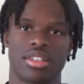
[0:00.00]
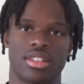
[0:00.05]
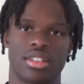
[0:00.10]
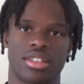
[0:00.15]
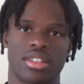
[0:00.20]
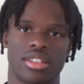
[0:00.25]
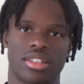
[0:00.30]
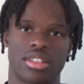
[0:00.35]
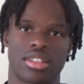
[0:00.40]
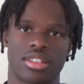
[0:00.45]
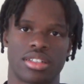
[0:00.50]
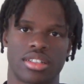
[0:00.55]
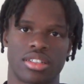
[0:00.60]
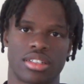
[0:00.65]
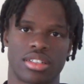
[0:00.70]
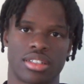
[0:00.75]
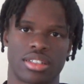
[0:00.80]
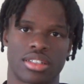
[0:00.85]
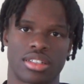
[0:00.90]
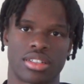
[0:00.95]
Okay, sounds
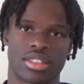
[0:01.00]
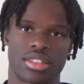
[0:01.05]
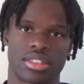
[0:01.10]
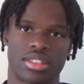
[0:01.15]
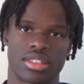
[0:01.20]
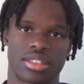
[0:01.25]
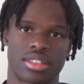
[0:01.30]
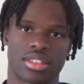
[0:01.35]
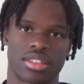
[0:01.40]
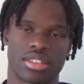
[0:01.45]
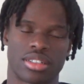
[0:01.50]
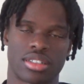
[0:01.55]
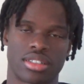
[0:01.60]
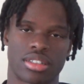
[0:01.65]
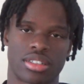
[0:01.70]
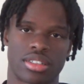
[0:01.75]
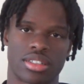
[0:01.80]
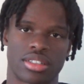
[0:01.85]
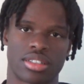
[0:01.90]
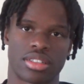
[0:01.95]
good. And you know, being
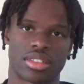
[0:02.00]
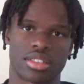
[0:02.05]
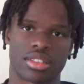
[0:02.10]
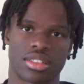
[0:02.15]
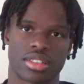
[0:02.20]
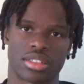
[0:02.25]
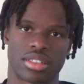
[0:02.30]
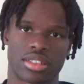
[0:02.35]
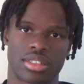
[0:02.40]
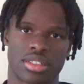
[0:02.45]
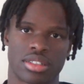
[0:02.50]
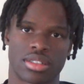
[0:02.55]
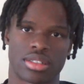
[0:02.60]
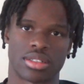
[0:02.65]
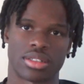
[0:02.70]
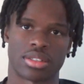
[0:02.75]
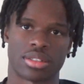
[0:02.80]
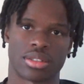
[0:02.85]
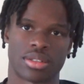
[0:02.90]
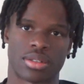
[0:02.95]
involved, you know, you spoke about the
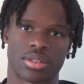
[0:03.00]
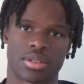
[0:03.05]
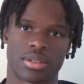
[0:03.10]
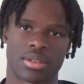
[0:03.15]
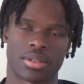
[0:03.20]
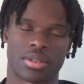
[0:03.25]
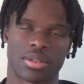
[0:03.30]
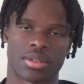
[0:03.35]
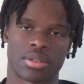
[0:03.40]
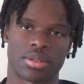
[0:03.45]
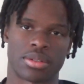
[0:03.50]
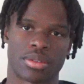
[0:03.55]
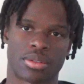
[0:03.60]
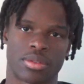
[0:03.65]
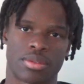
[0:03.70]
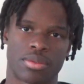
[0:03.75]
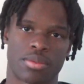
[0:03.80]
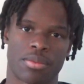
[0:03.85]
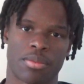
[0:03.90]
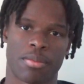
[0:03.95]
Nations League, but prior
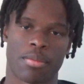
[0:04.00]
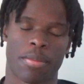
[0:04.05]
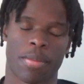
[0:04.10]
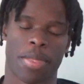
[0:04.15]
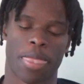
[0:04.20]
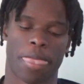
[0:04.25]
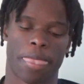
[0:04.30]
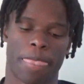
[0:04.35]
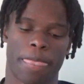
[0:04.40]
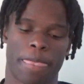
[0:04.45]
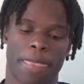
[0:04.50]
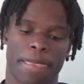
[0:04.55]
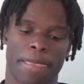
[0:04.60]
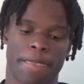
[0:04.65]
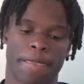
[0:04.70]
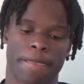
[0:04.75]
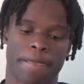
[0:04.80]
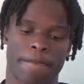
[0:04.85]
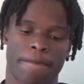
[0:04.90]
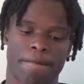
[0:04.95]
to that, the game against
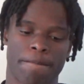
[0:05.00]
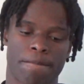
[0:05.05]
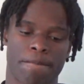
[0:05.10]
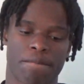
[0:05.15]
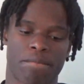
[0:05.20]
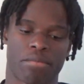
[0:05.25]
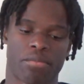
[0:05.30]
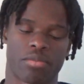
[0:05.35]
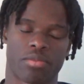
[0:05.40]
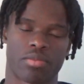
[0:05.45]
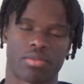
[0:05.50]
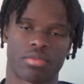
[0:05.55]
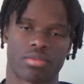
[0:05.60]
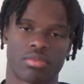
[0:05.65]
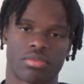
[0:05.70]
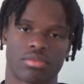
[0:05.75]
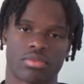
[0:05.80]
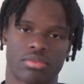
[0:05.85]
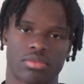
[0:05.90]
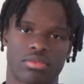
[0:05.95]
Trinidad and Tobago
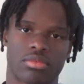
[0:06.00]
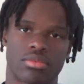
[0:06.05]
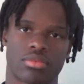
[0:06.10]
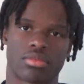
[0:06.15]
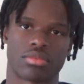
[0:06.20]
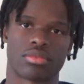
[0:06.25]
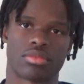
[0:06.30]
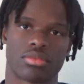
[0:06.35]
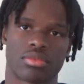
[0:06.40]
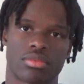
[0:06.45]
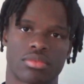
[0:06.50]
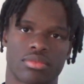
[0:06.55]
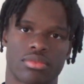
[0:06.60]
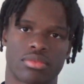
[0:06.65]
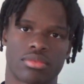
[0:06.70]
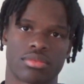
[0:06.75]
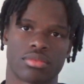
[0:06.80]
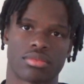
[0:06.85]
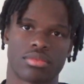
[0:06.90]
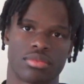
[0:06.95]
on home soil,
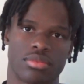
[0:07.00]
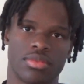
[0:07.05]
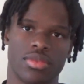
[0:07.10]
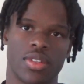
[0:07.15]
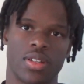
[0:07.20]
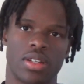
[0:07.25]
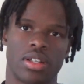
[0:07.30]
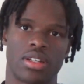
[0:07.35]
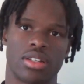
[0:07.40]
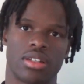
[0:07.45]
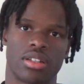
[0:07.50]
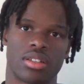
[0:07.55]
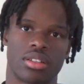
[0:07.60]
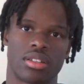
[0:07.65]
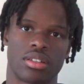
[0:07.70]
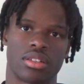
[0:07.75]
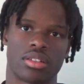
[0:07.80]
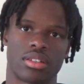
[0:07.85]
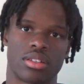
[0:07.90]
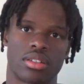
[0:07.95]
that experience
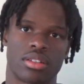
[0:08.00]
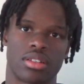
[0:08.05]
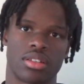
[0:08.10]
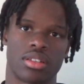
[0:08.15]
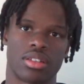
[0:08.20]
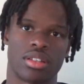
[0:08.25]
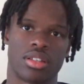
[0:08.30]
for you.